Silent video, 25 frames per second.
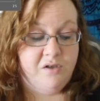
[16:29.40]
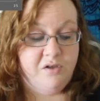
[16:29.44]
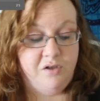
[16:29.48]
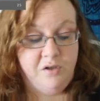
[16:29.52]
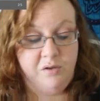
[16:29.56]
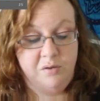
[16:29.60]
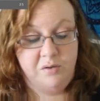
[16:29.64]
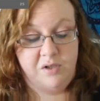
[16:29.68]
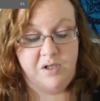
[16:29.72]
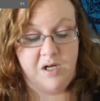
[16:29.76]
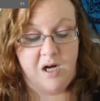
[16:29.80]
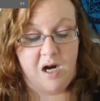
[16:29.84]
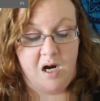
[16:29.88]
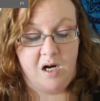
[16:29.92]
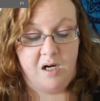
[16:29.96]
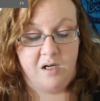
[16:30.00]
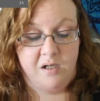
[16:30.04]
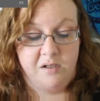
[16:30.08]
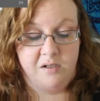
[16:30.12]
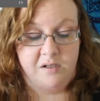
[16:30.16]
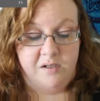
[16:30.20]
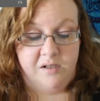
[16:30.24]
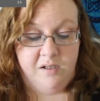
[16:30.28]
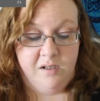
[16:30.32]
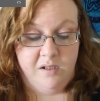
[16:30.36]
two
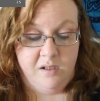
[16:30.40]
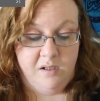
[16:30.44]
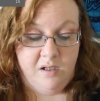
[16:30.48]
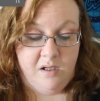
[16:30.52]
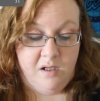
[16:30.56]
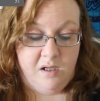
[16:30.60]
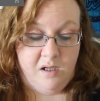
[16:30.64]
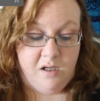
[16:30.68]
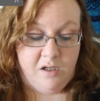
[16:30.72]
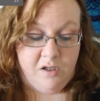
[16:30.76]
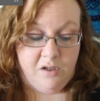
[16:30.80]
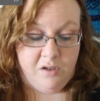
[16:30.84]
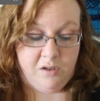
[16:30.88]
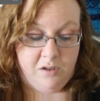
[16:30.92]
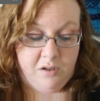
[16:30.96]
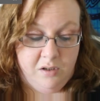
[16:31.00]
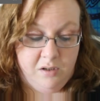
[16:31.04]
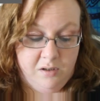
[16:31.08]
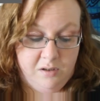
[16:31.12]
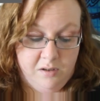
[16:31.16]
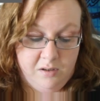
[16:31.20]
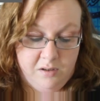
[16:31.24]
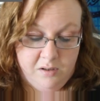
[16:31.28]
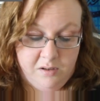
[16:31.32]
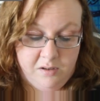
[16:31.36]
stars,
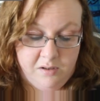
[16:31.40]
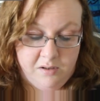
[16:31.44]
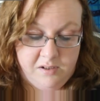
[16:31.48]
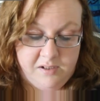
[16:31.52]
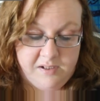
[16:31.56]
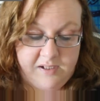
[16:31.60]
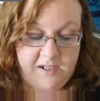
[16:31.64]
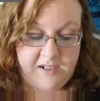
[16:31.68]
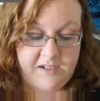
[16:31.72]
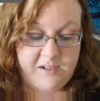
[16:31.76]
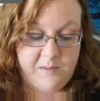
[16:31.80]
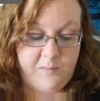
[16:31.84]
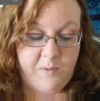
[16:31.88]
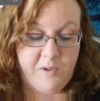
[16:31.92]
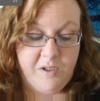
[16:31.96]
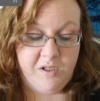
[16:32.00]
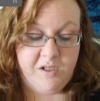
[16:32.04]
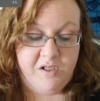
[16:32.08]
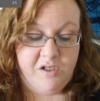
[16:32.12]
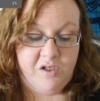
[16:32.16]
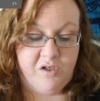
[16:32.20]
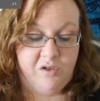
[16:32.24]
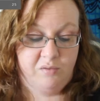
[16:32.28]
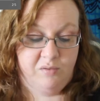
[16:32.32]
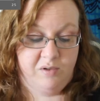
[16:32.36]
six
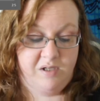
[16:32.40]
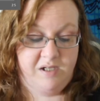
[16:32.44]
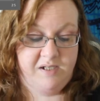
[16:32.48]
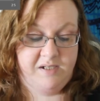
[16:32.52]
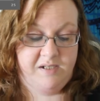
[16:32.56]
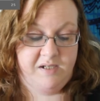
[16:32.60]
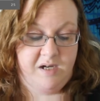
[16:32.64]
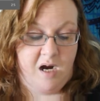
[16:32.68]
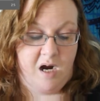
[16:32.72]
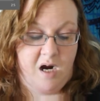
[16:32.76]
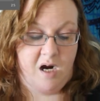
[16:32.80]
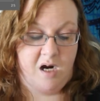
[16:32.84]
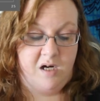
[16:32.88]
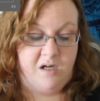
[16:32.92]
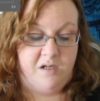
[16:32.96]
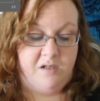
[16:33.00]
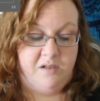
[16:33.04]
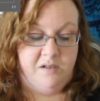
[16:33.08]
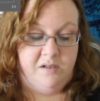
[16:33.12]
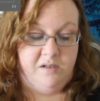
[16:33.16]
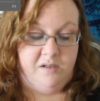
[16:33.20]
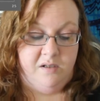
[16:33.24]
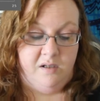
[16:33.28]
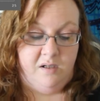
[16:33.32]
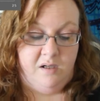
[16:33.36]
books, three
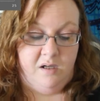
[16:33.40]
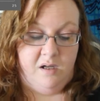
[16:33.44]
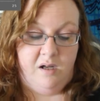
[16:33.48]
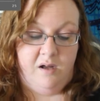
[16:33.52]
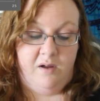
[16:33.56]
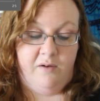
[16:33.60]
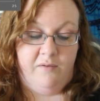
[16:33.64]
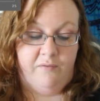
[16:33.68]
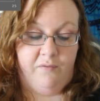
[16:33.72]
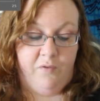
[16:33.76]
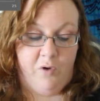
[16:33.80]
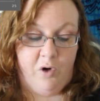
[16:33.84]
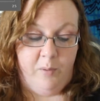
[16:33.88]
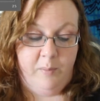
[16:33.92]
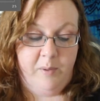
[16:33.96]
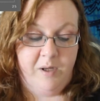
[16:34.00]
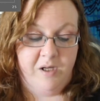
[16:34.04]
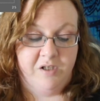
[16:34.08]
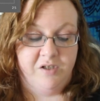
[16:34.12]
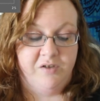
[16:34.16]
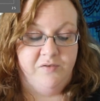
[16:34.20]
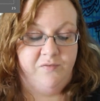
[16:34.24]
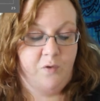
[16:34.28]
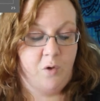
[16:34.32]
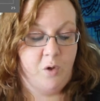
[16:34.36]
stars, four
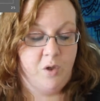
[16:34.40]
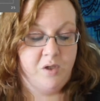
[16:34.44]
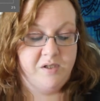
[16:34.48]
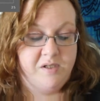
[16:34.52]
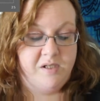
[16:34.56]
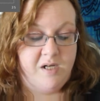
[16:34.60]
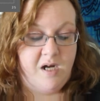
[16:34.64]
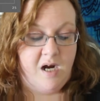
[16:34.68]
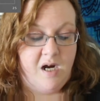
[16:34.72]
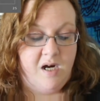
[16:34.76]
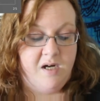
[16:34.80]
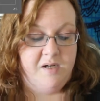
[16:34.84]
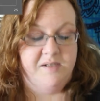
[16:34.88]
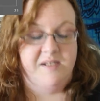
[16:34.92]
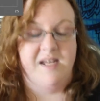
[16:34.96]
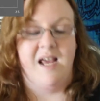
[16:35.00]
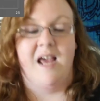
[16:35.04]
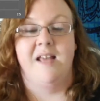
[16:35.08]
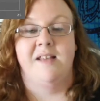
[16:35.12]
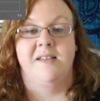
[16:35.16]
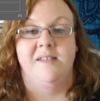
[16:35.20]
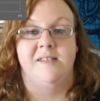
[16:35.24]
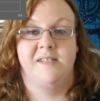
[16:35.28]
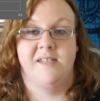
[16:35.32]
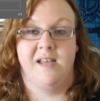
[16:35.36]
books, four stars,
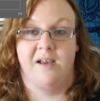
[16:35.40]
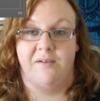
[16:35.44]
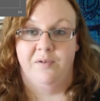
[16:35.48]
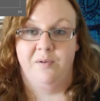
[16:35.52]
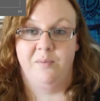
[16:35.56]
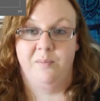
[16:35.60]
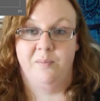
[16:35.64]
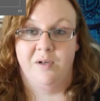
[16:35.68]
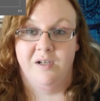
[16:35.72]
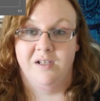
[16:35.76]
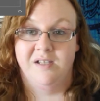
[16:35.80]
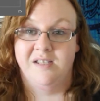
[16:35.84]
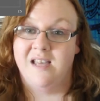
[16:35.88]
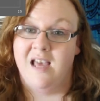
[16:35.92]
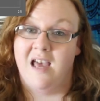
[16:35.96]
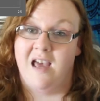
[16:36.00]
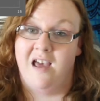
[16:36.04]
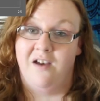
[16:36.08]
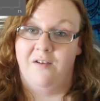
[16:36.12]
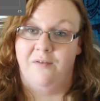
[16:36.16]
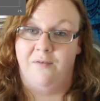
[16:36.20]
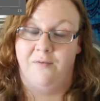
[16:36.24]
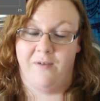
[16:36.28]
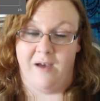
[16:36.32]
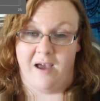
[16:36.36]
and seven books
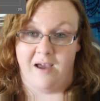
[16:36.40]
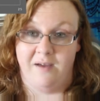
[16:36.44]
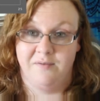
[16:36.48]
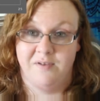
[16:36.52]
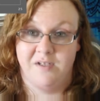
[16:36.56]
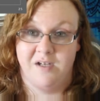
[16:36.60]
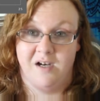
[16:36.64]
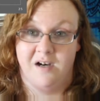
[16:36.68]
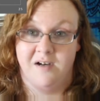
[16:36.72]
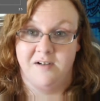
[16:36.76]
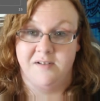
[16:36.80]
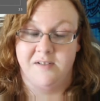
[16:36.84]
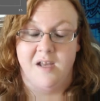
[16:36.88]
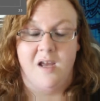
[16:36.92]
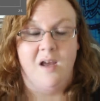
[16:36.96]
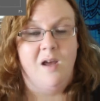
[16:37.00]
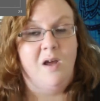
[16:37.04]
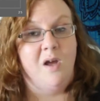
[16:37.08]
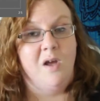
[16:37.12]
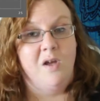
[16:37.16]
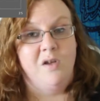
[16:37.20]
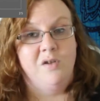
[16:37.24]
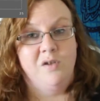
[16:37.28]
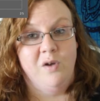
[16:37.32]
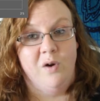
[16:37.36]
at five stars.
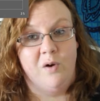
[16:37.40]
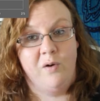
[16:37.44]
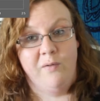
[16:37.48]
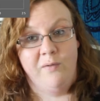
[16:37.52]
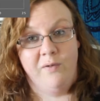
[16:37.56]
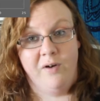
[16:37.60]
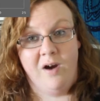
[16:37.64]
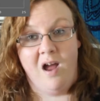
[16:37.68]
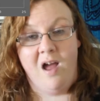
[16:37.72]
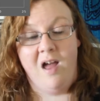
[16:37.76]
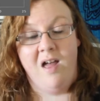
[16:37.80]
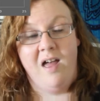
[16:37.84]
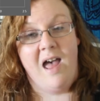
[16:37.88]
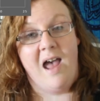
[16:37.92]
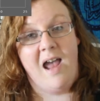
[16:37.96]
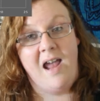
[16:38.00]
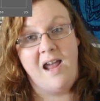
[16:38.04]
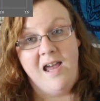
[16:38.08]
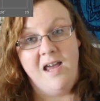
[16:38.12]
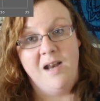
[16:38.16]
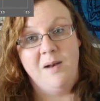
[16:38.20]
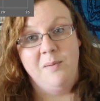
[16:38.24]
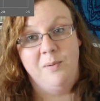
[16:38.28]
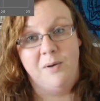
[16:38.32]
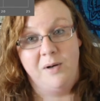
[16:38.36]
So overall, I
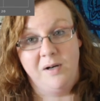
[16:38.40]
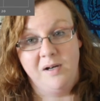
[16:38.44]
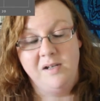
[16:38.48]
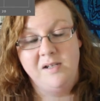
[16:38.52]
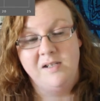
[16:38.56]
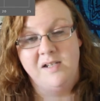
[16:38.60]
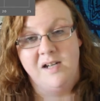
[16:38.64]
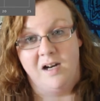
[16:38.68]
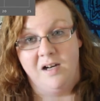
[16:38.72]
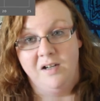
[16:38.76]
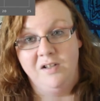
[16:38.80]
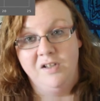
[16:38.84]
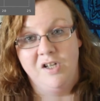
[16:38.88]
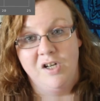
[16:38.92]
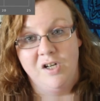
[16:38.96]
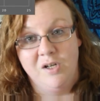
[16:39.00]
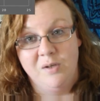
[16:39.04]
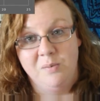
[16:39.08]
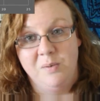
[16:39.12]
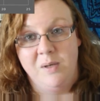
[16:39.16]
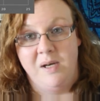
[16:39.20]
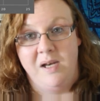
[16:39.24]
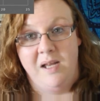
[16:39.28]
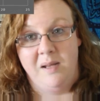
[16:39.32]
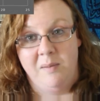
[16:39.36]
had a pretty darn
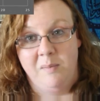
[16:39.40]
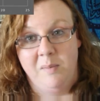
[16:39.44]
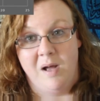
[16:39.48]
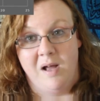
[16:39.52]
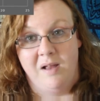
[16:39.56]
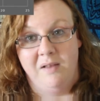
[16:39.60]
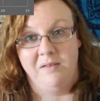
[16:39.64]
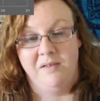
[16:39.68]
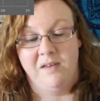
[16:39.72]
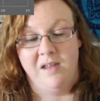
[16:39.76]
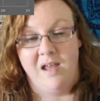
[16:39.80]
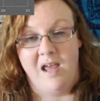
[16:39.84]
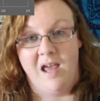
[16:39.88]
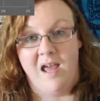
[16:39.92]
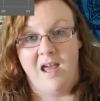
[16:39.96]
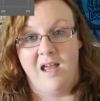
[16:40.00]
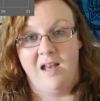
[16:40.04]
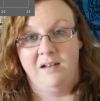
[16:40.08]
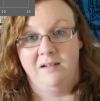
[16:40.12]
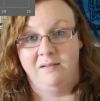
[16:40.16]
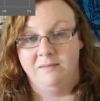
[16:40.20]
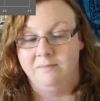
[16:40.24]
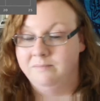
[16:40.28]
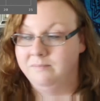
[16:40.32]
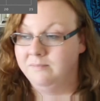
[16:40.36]
good reading month,
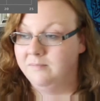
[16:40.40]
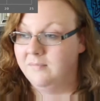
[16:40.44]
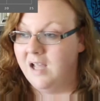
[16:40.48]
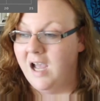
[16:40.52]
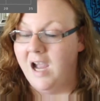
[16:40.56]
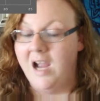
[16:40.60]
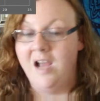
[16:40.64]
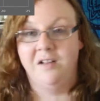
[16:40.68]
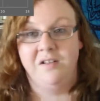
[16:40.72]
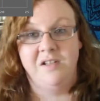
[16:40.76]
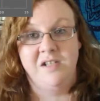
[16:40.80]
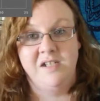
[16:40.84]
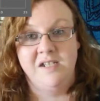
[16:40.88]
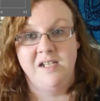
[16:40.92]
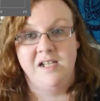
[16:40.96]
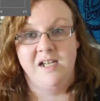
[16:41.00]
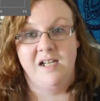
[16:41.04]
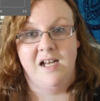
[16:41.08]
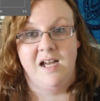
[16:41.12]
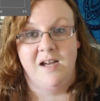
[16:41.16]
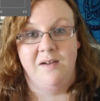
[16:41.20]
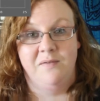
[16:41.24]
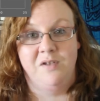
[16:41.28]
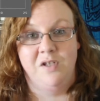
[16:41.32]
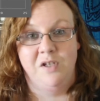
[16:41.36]
and I only
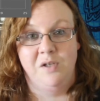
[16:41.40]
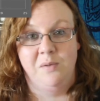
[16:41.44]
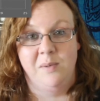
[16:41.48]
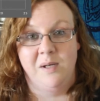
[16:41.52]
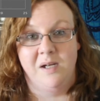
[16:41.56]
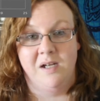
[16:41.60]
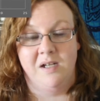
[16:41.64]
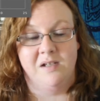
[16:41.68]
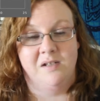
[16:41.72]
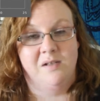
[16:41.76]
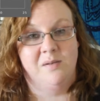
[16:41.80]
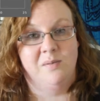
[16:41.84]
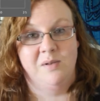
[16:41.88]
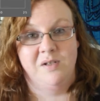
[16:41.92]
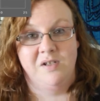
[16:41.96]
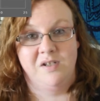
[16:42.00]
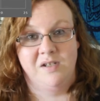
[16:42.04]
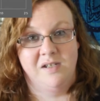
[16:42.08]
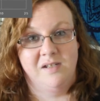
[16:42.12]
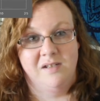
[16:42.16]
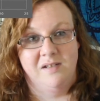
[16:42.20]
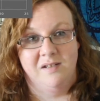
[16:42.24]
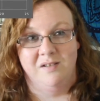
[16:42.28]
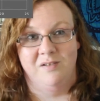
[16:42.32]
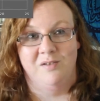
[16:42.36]
DNF two books,
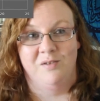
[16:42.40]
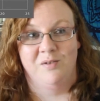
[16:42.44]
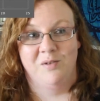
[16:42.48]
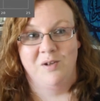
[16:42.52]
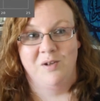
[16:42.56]
which is